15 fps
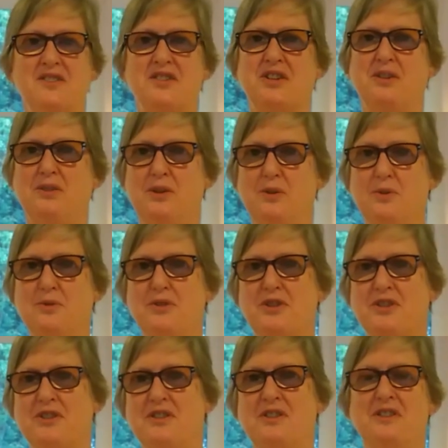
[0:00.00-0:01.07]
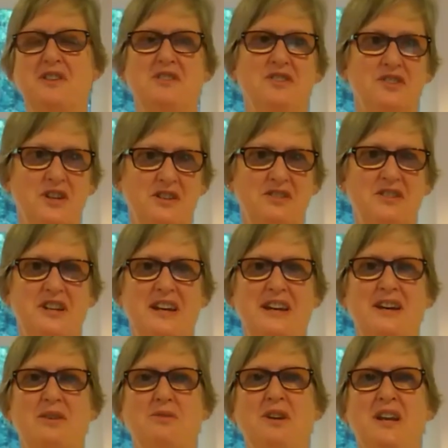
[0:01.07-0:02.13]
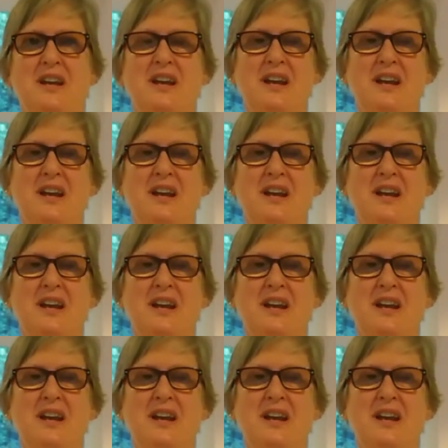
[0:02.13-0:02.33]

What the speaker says: seclusion and shut down,